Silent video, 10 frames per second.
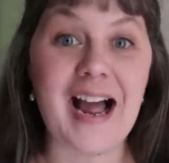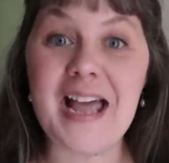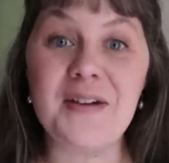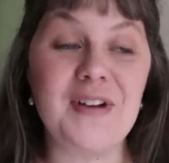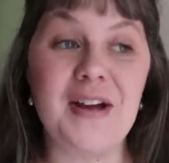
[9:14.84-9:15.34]

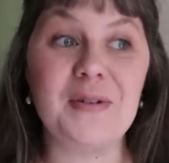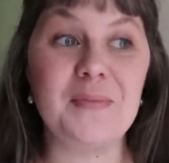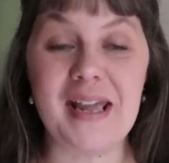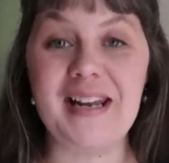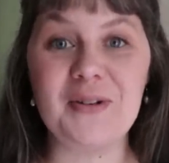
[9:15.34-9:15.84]
I have
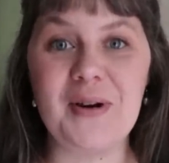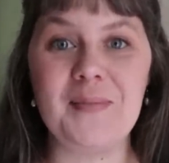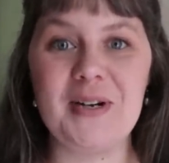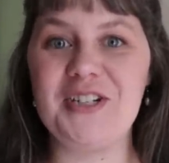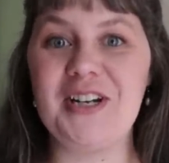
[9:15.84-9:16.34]
never made a
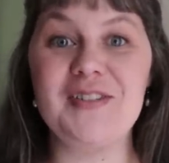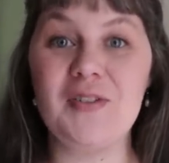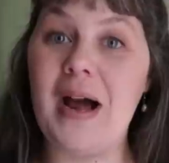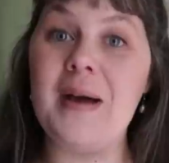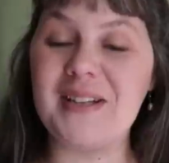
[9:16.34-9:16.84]
cranberry
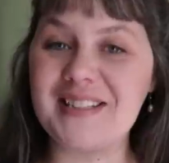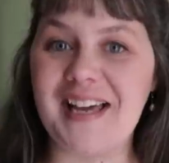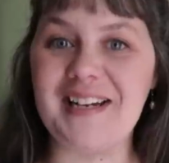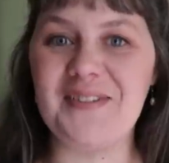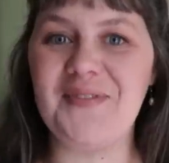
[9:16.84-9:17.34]
chicken, so I'm
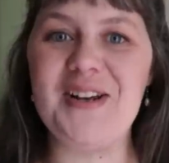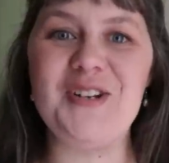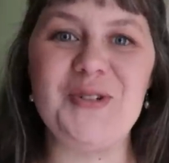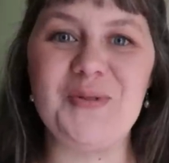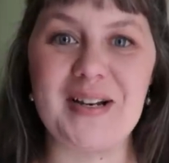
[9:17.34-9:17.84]
excited to
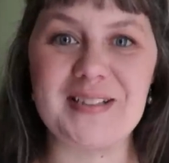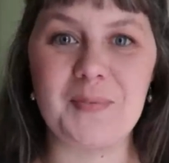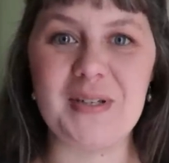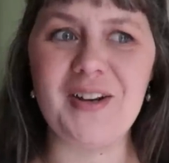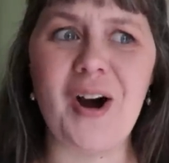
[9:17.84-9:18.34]
find a new
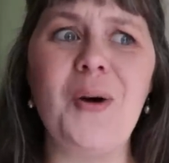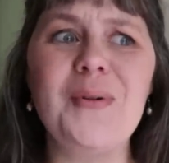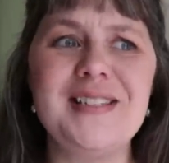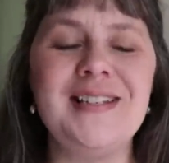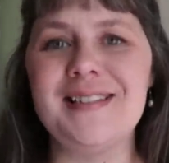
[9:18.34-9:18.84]
recipe. You
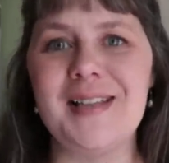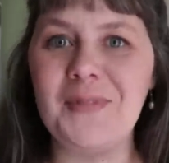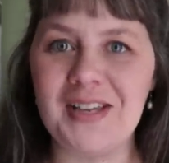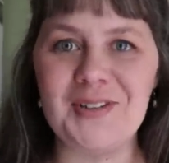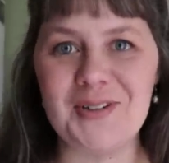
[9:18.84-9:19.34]
always need
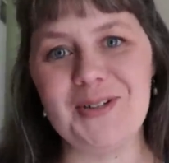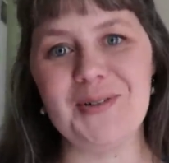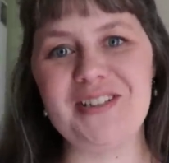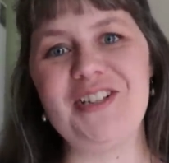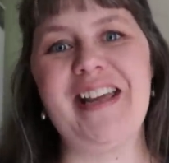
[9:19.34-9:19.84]
something new to
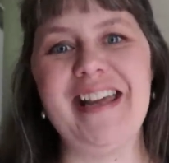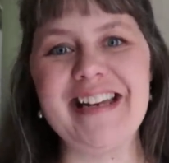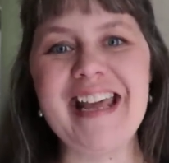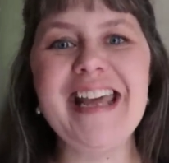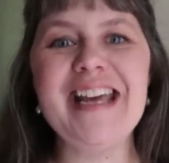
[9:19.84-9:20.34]
do with
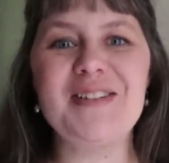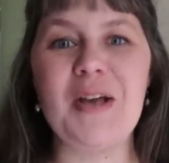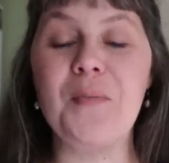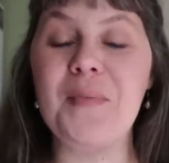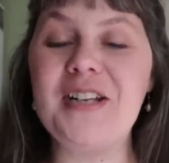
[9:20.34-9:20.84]
chicken.
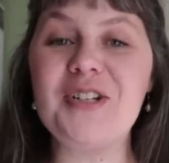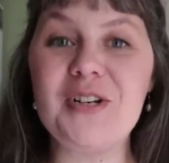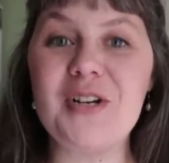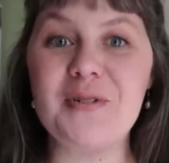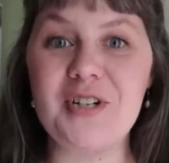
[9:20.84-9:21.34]
So make
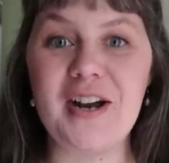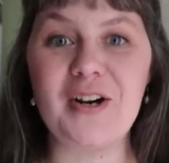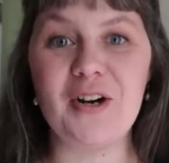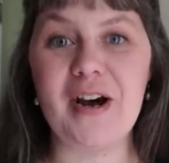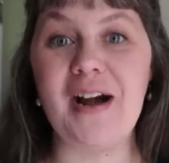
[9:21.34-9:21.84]
sure you go
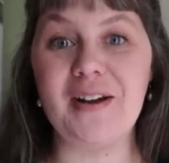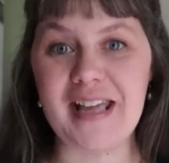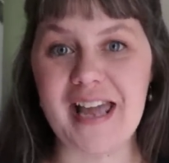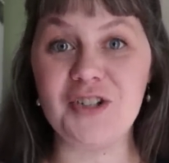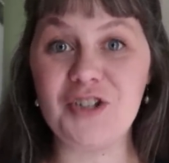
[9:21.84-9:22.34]
check her out.
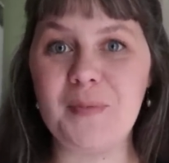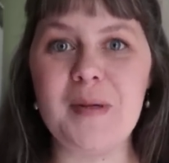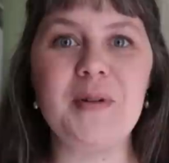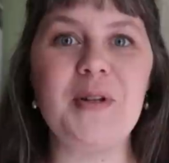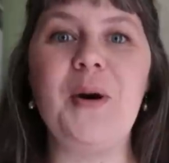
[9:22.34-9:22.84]
Again, she'll
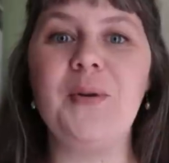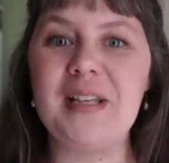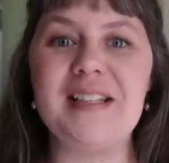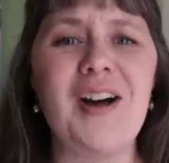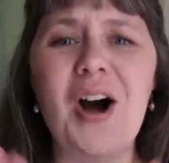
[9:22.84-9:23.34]
be below.
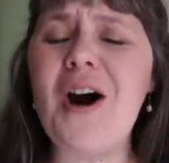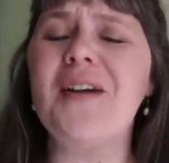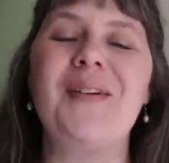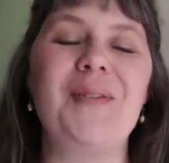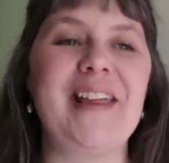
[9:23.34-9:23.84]
Lisa,
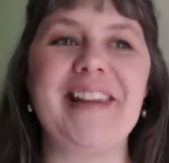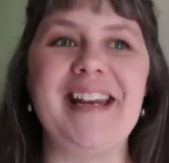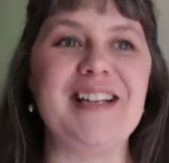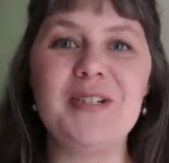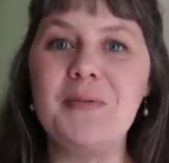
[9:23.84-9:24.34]
all the great
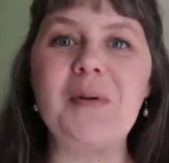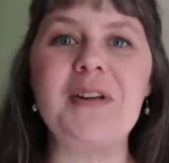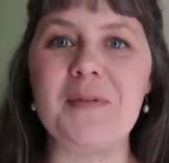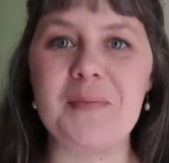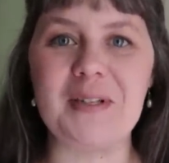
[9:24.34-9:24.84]
ladies. You
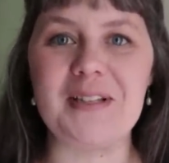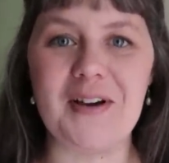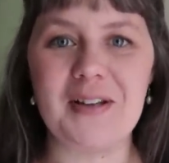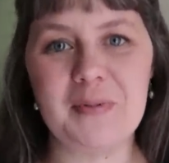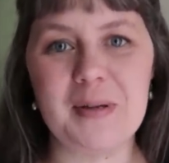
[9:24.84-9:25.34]
won't even
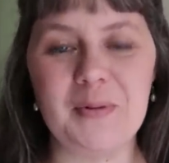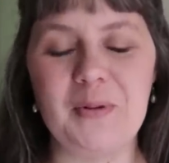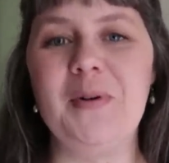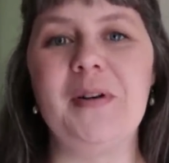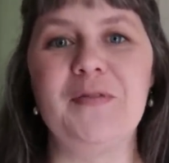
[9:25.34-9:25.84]
believe all the
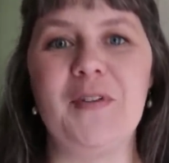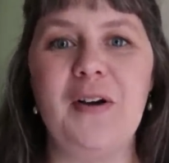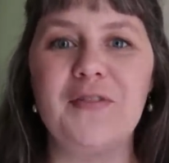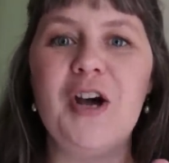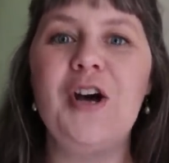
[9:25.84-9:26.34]
people who are
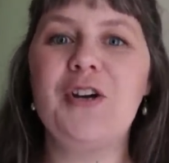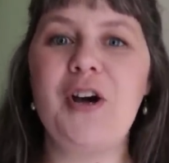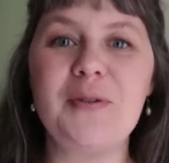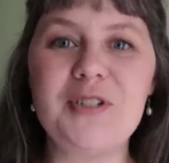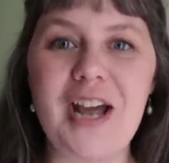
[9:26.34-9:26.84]
involved.
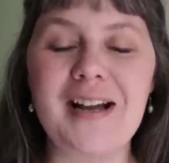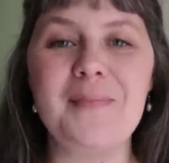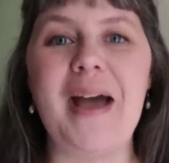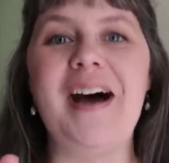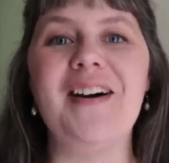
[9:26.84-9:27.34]
Go check
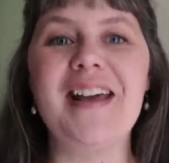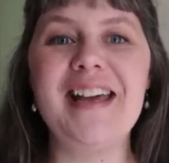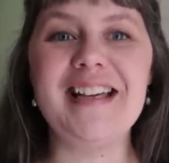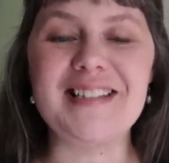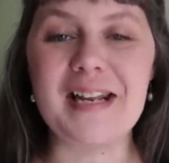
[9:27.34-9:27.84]
them out.
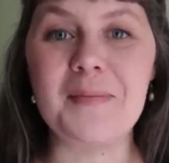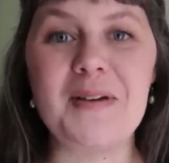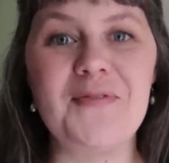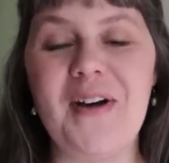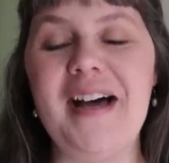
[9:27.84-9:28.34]
It's going to
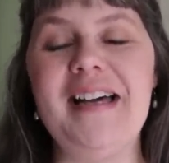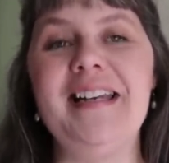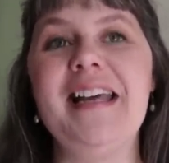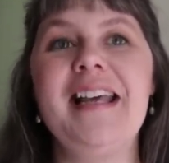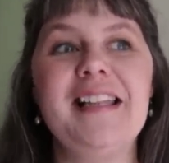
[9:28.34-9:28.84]
be
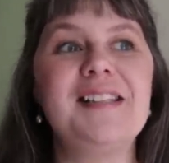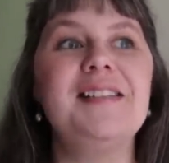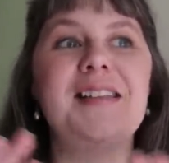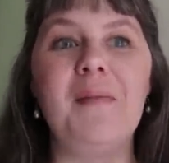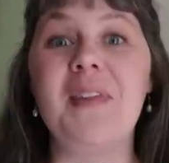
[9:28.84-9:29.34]
fun. This
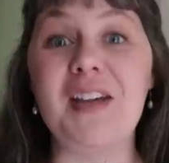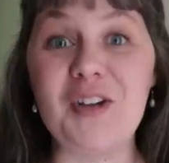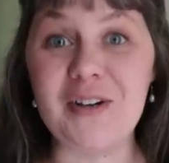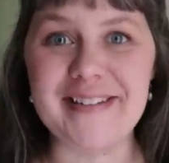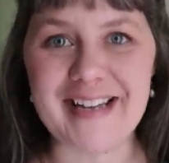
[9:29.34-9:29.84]
is
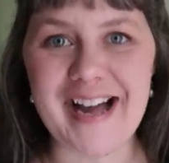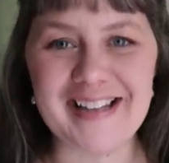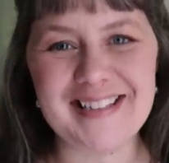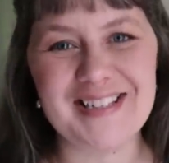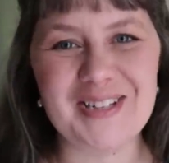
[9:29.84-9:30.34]
something good to
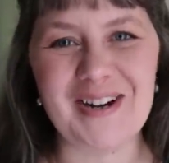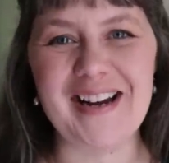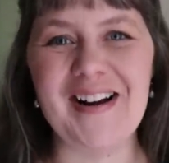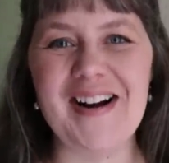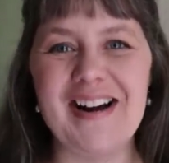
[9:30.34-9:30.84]

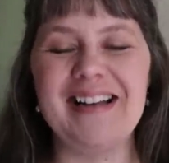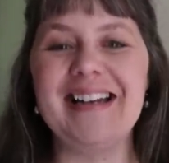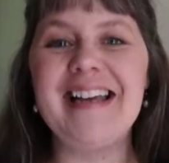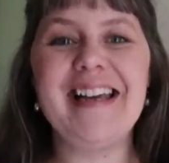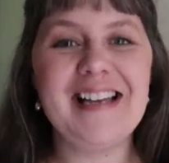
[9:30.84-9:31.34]
concentrate
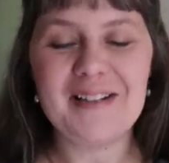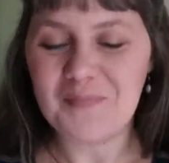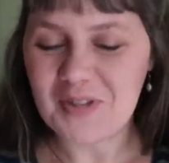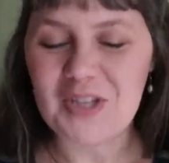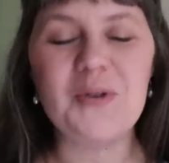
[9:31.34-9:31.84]
on.
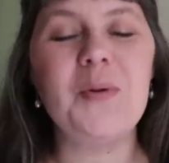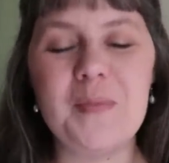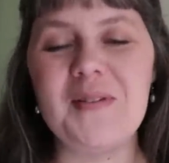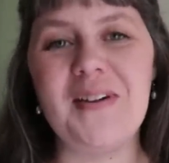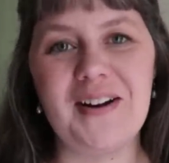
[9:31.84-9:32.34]
You
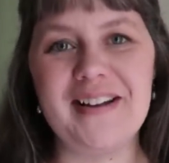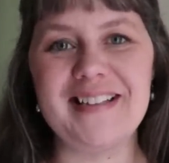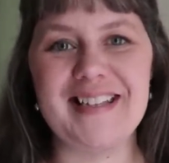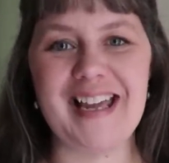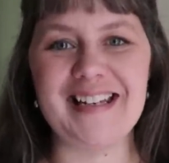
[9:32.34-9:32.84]
will be very
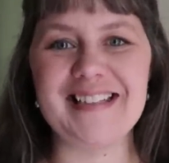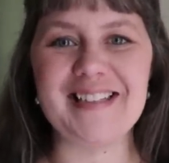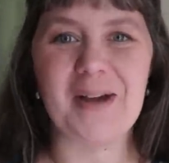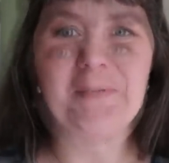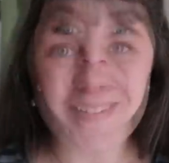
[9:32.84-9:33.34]

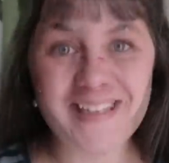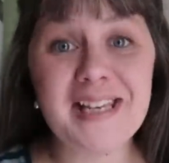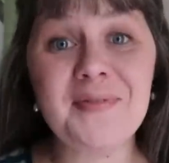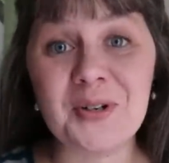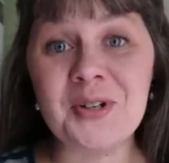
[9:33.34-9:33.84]
excited. So
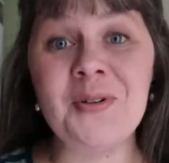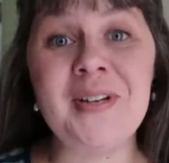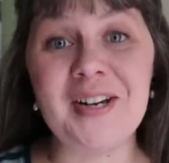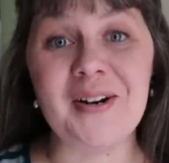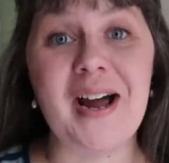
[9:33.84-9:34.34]
if you're
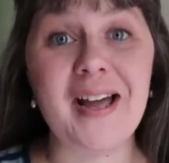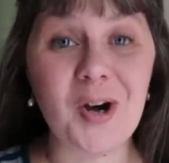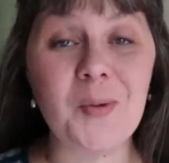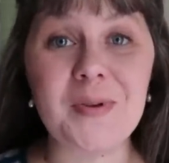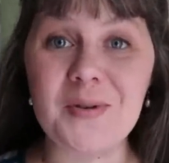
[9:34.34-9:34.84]
new here, I
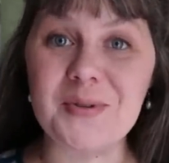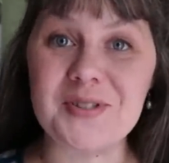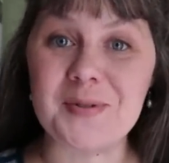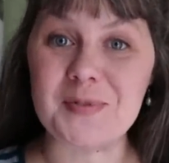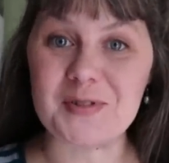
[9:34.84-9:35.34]
hope you
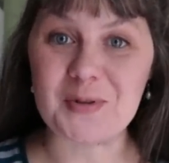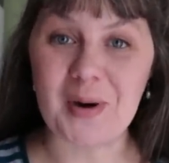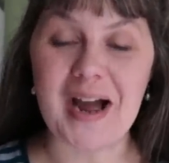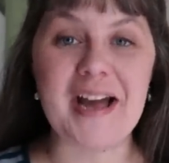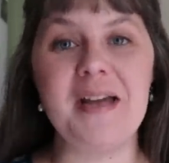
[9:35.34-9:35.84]
will
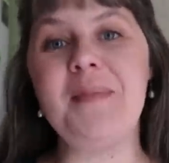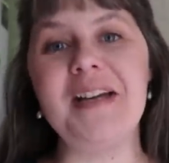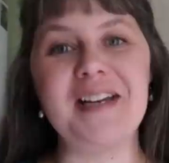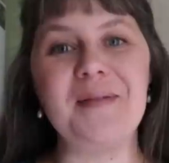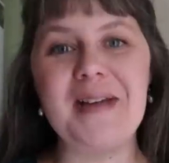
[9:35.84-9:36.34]
subscribe
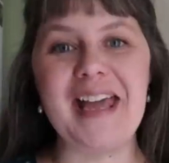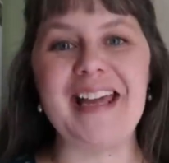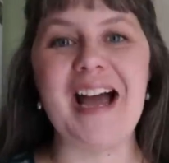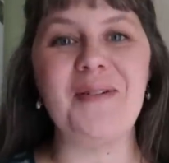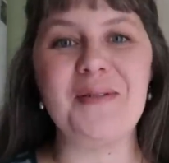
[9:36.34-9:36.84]
and come
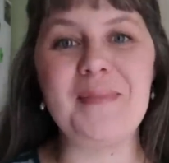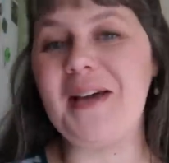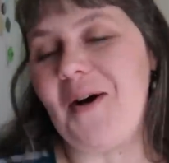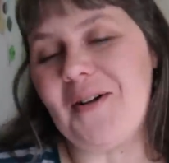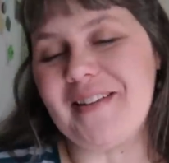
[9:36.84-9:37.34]
hang out with
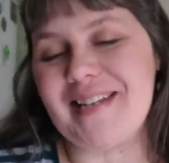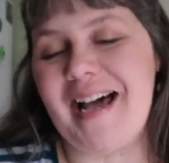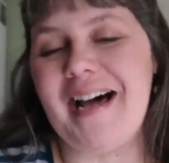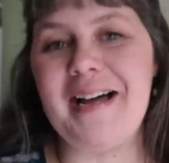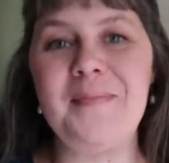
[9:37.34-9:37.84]
me all the
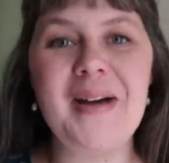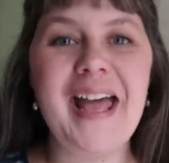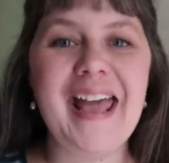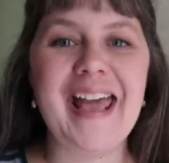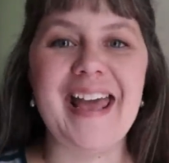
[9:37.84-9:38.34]
time
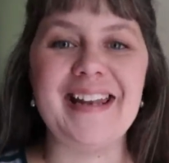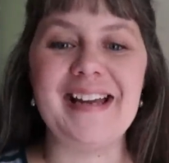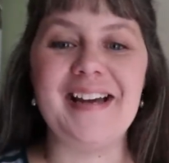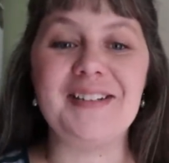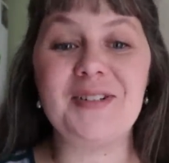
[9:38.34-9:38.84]

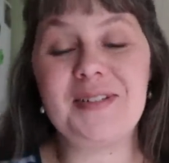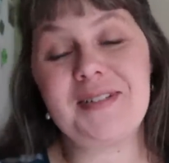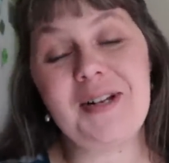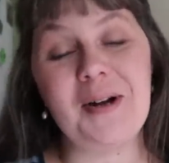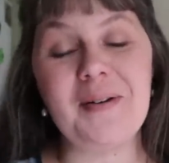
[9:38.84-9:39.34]
and
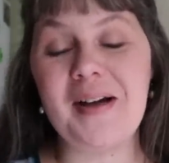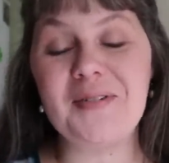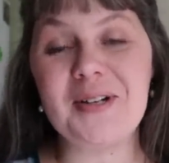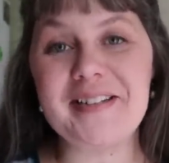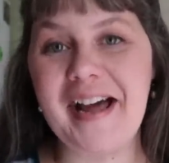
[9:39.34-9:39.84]
just, you know,
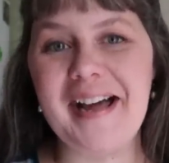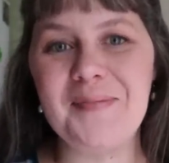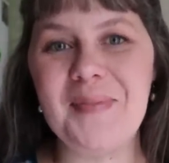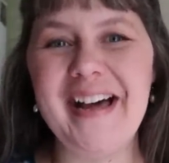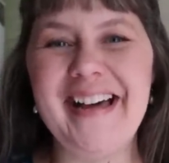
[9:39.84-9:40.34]
have a good
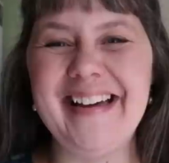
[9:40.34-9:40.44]
time.